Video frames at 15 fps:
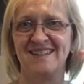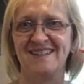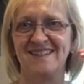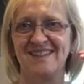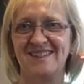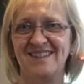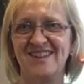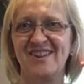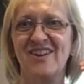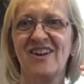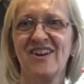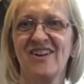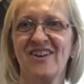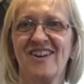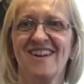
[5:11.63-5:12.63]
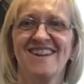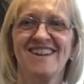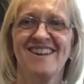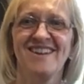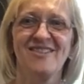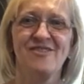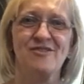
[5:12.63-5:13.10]
to do
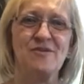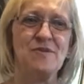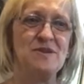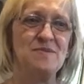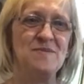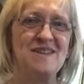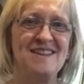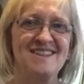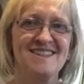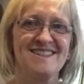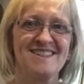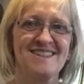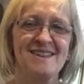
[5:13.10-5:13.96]
from the diminished.